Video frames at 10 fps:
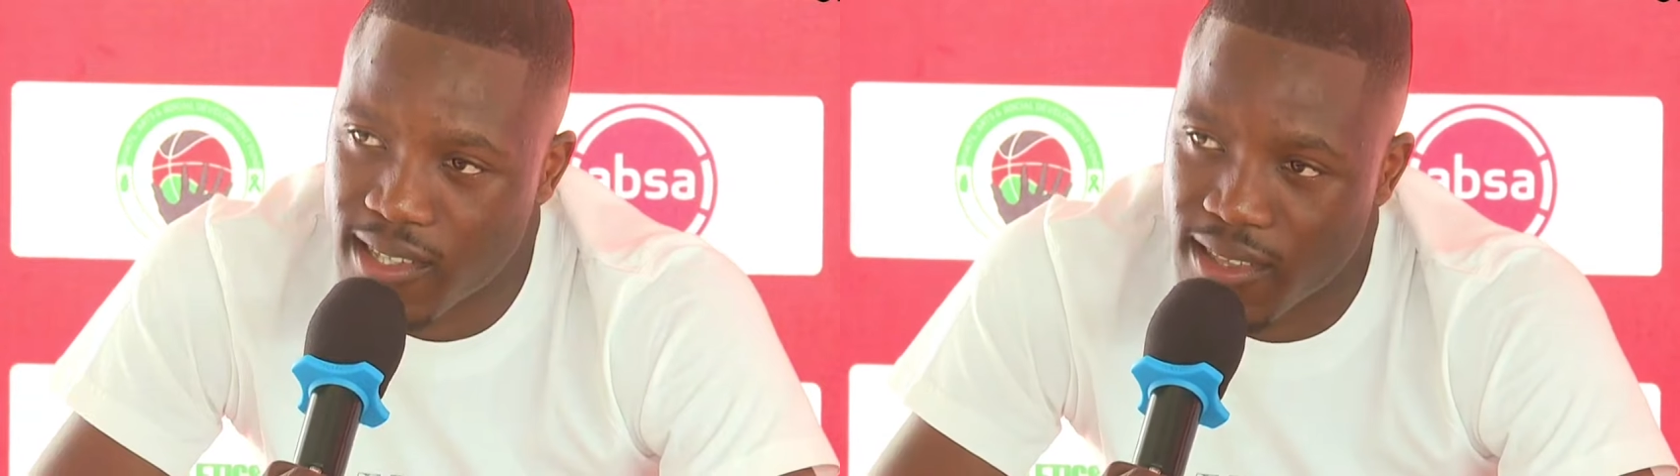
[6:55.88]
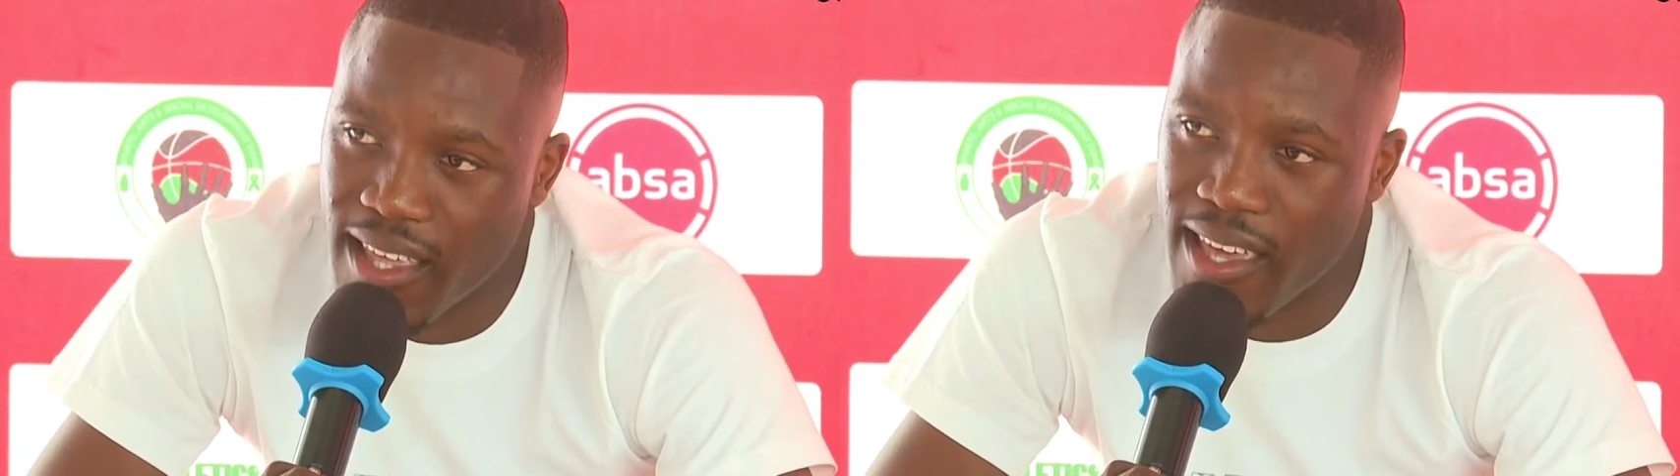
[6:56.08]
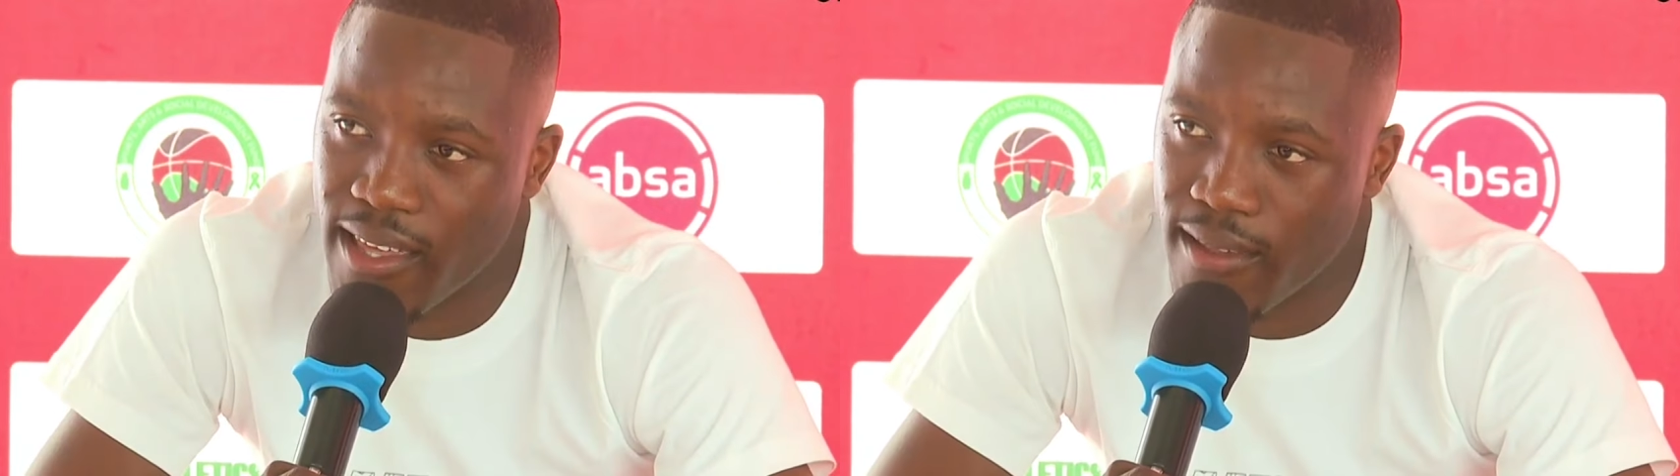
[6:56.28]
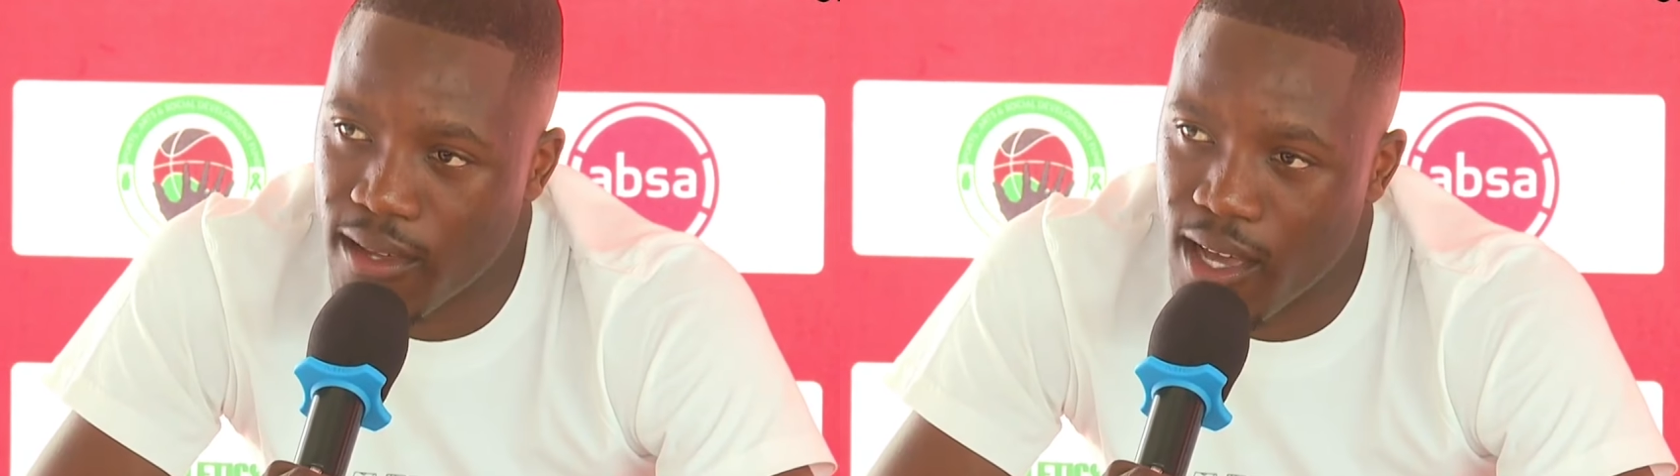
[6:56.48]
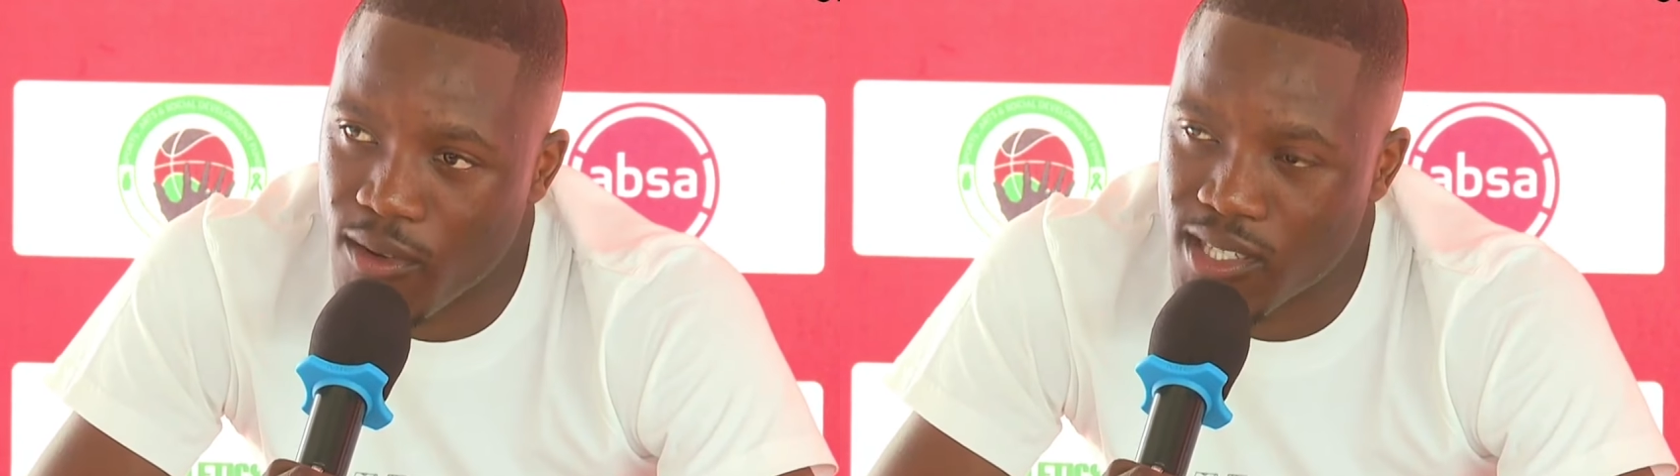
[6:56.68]
a
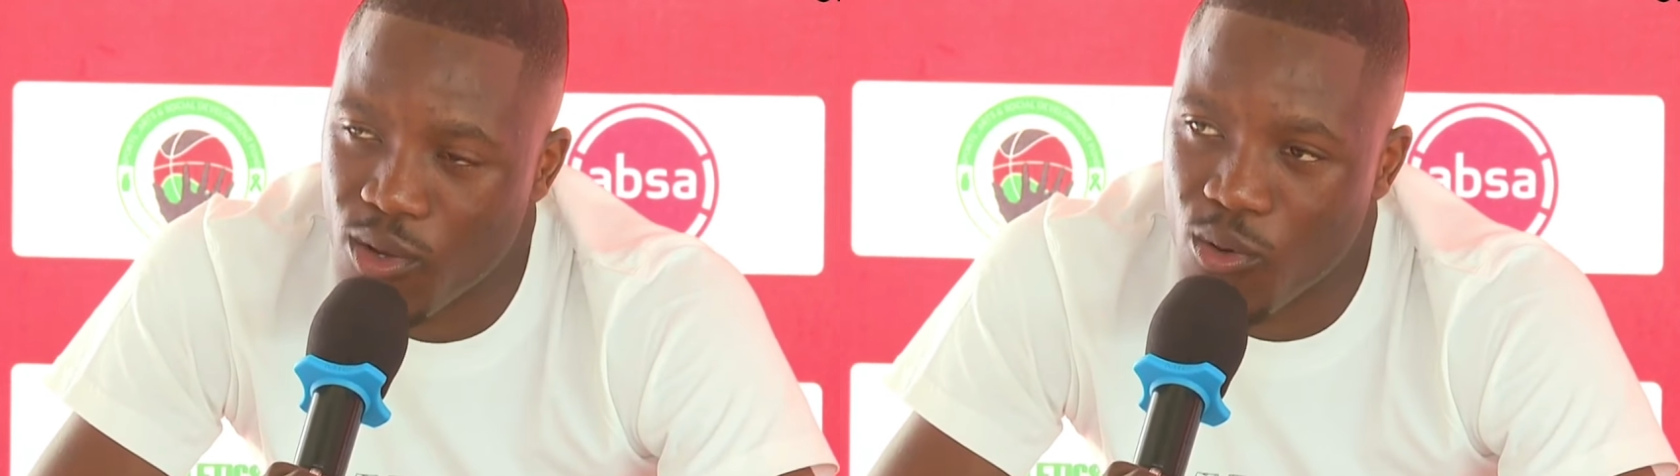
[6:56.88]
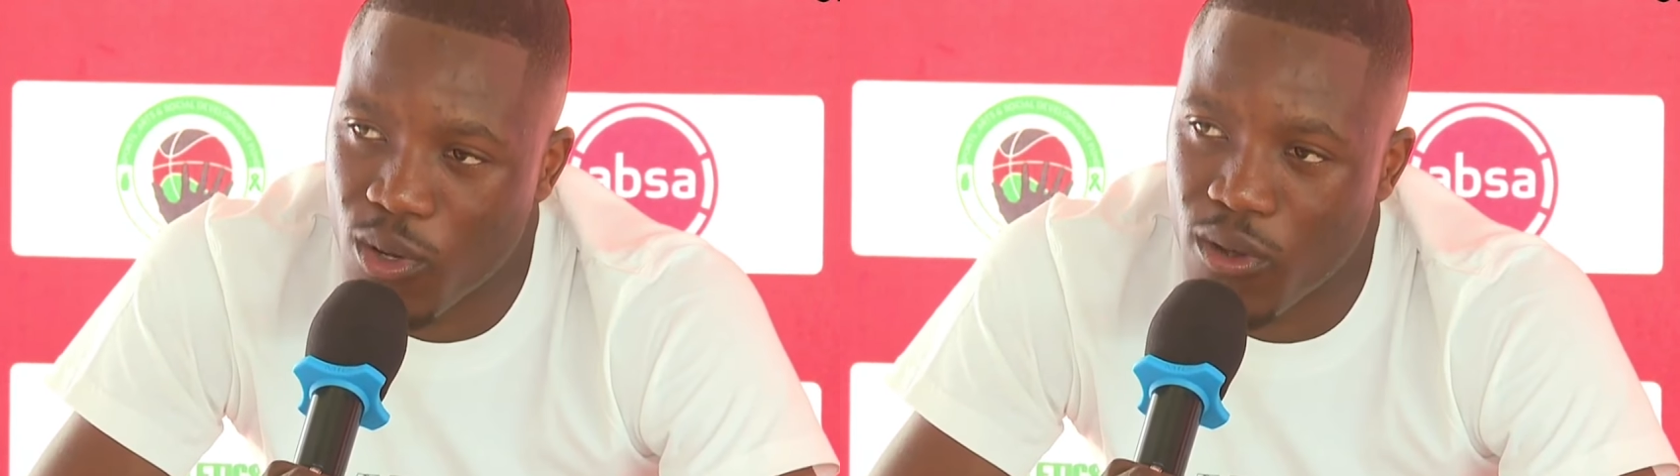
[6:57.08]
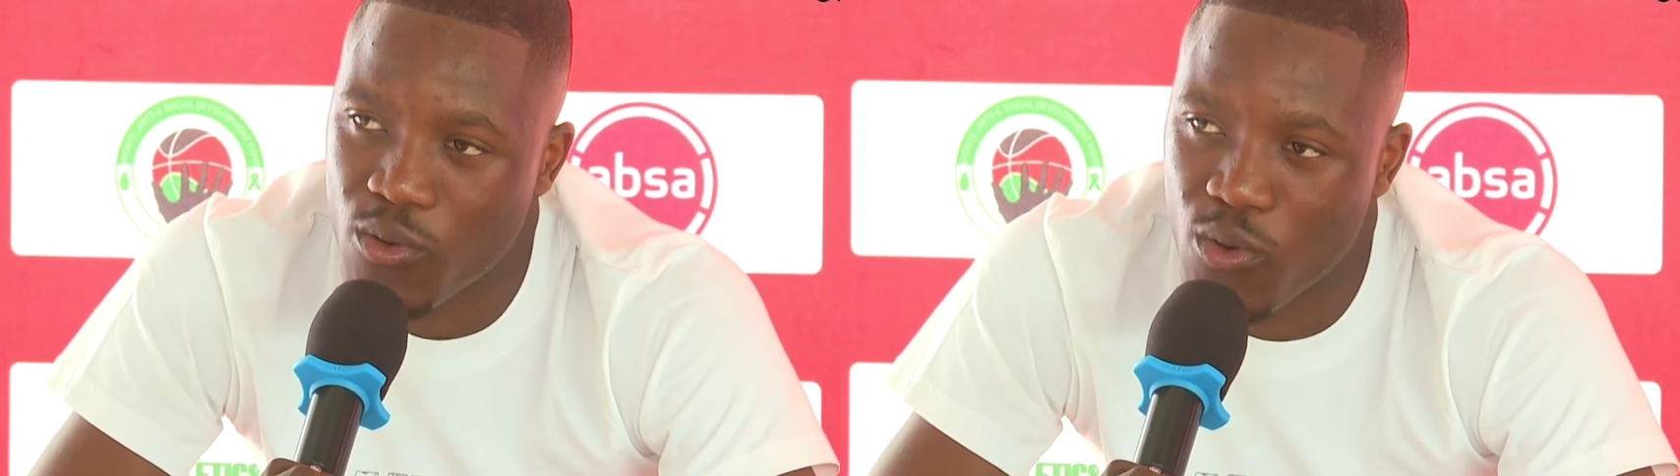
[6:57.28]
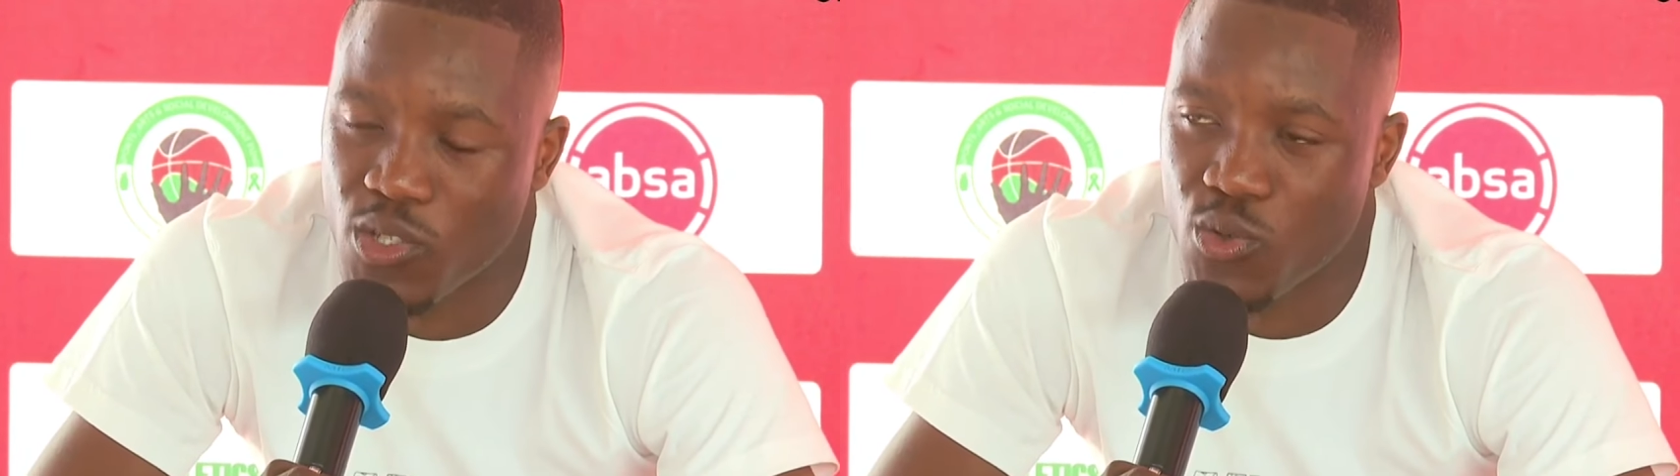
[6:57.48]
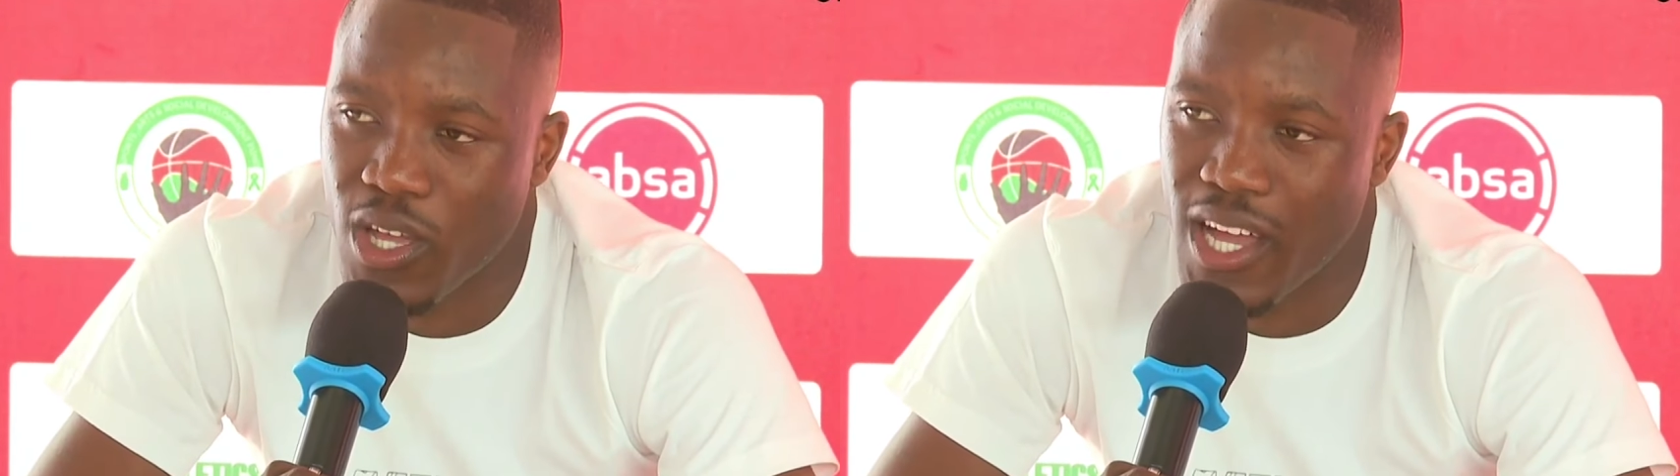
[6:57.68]
disqualification in the men's